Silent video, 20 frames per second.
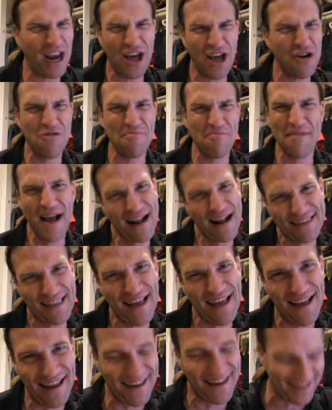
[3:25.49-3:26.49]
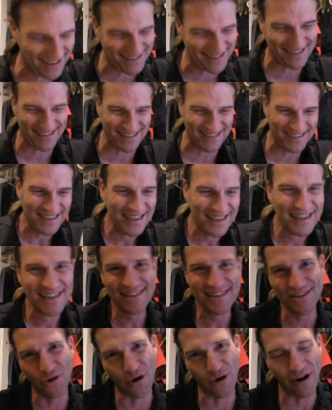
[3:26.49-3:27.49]
Loom back then.
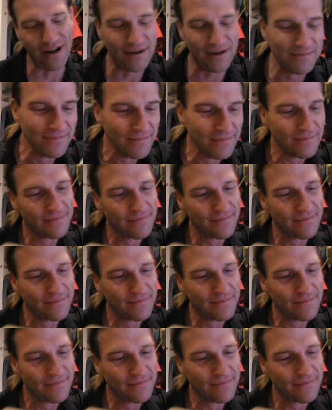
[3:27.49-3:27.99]
Sorta.